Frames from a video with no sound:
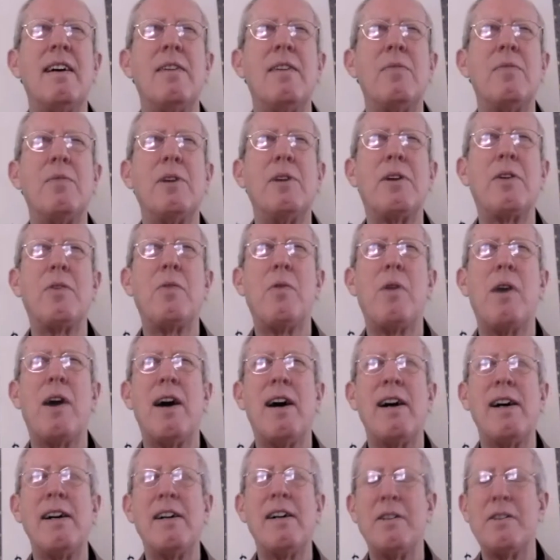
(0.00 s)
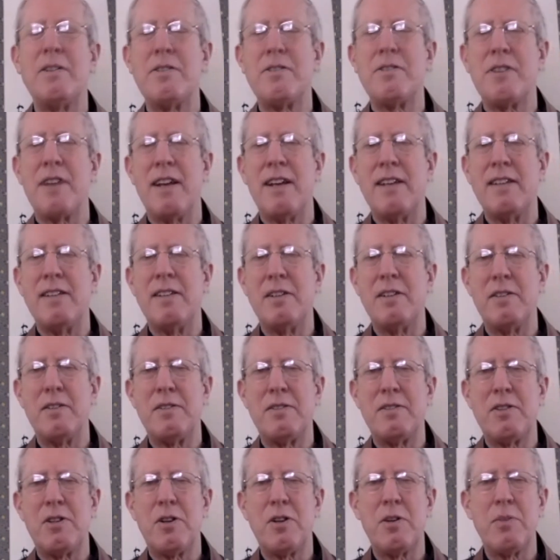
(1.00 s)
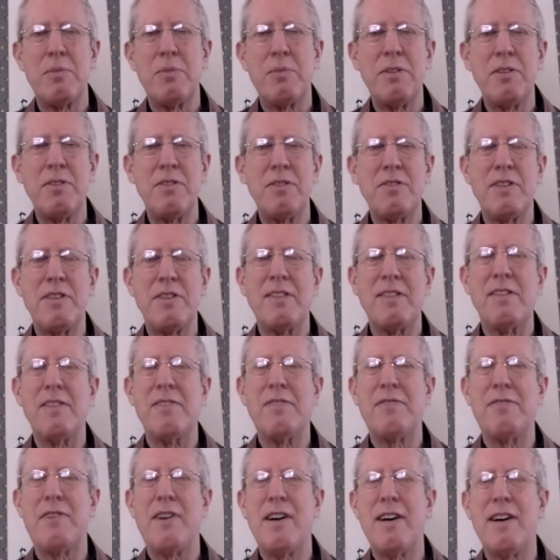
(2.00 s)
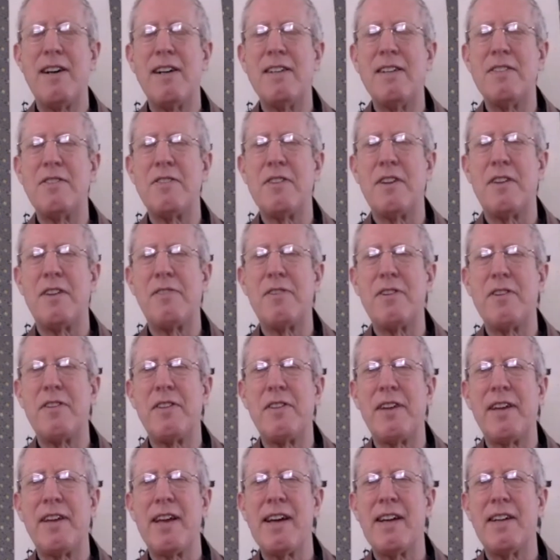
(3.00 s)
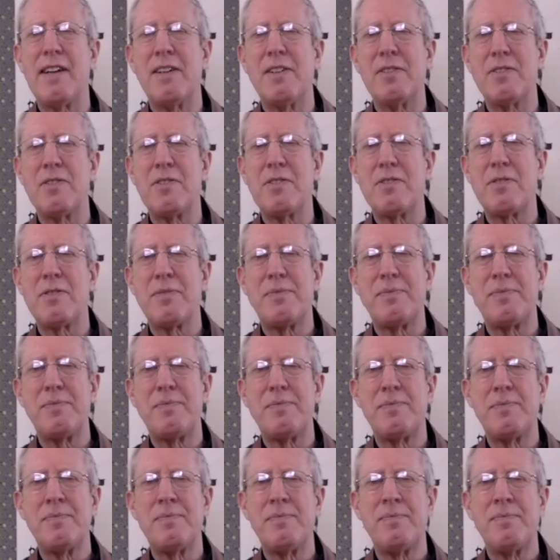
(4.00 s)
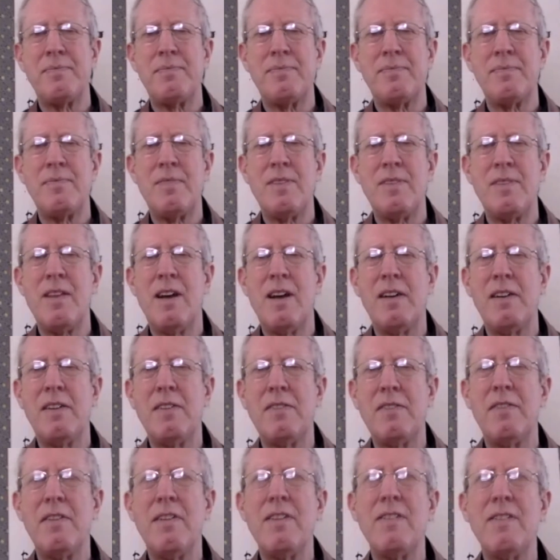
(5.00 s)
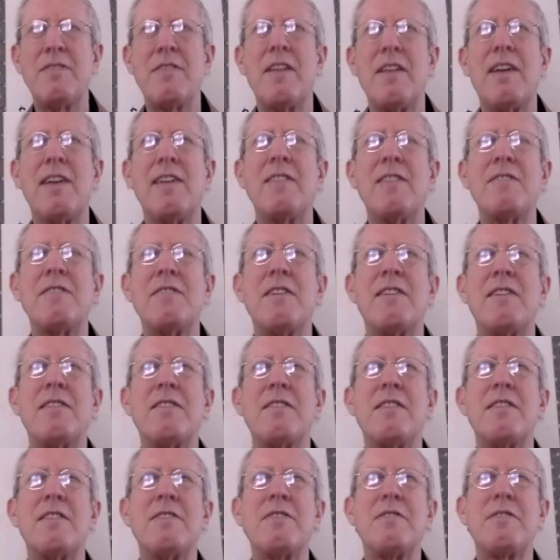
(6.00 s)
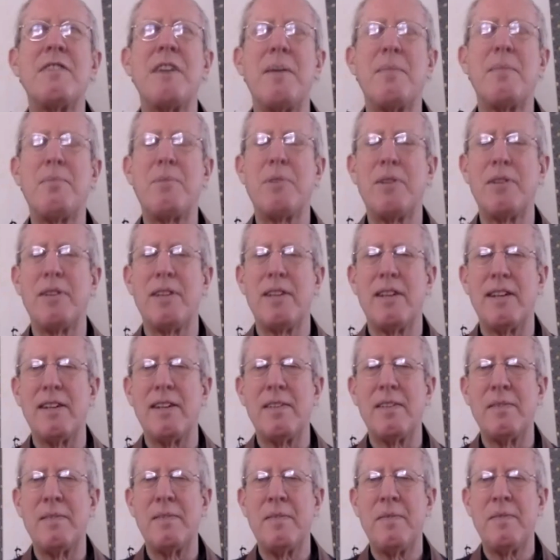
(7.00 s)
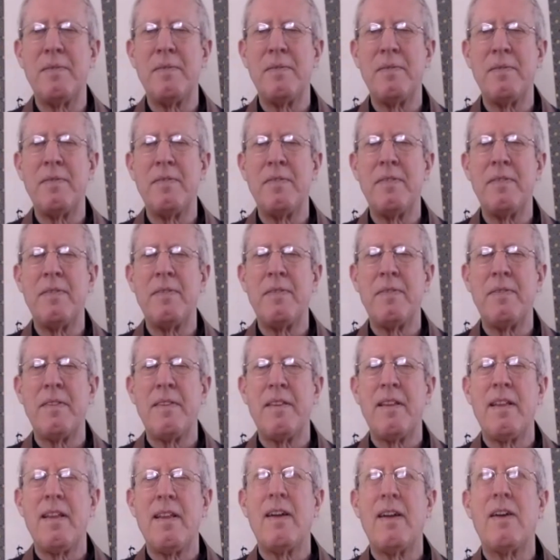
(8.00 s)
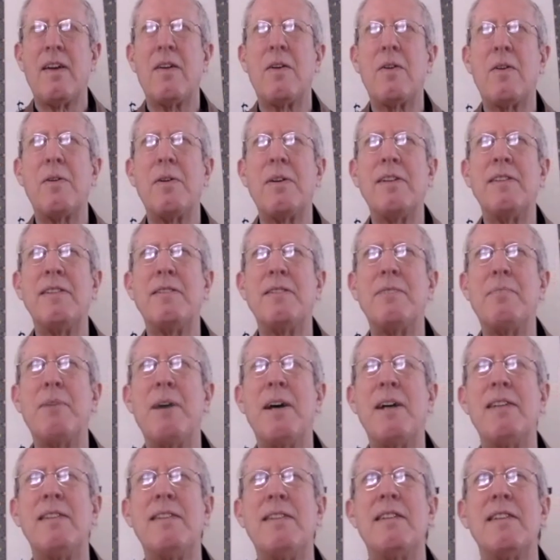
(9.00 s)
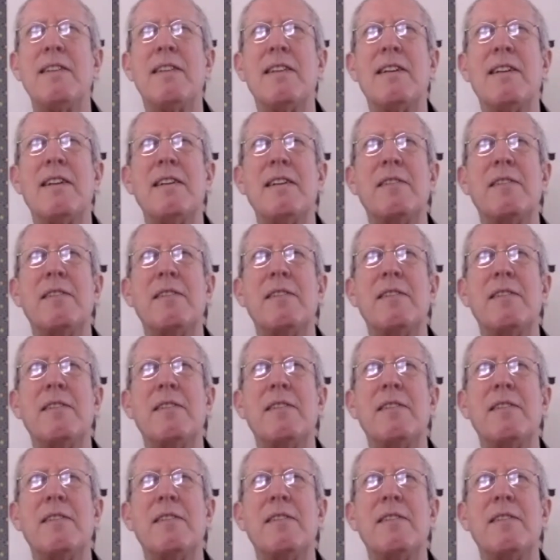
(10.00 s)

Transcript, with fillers: requires and determines and defines everything else. None of these things exist separately or independently.